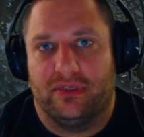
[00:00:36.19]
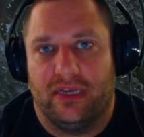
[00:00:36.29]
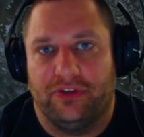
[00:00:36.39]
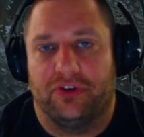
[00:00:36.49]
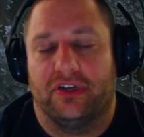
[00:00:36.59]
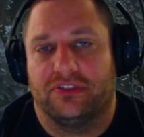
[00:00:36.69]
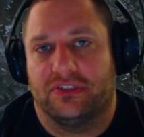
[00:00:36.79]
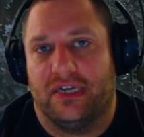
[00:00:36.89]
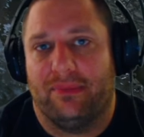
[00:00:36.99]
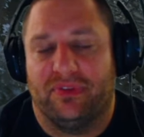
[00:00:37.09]
And you're going to
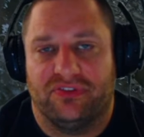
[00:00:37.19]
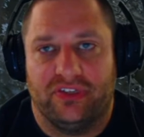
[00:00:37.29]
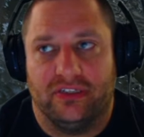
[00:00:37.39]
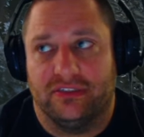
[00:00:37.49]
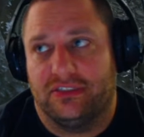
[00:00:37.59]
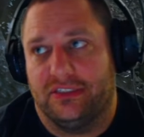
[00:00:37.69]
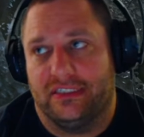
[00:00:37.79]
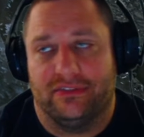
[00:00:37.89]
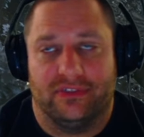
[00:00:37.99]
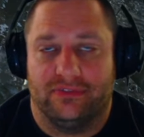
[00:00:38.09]
scrap the steel until you
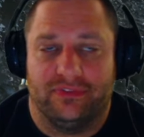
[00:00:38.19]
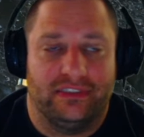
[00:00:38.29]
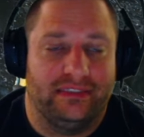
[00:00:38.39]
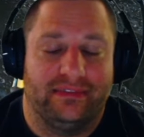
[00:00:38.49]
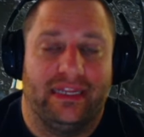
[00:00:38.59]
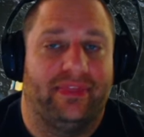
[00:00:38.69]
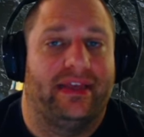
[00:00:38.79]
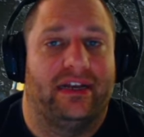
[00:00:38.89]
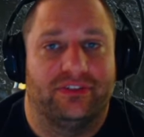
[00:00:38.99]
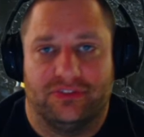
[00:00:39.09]
get roughly
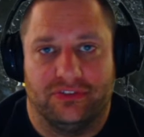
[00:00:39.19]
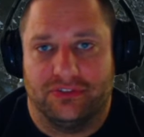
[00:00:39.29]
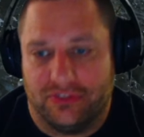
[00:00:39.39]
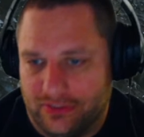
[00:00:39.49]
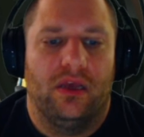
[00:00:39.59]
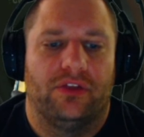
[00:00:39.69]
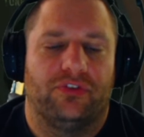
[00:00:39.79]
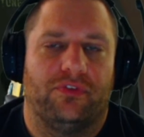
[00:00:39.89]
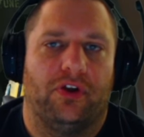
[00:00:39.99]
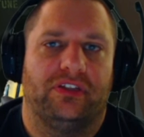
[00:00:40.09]
10,000 or so.
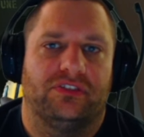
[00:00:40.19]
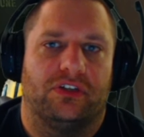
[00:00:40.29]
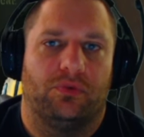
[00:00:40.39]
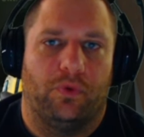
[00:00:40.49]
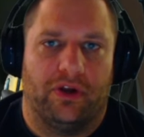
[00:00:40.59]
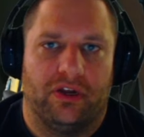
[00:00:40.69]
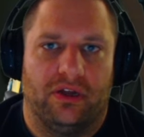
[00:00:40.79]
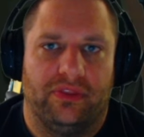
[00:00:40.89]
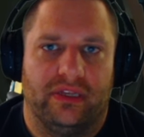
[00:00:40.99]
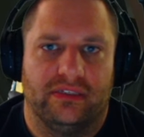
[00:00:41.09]
So I've already started working
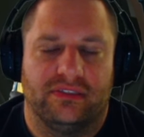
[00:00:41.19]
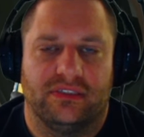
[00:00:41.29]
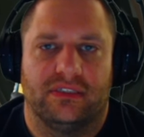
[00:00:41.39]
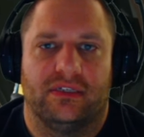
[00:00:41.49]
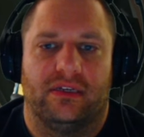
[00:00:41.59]
on this.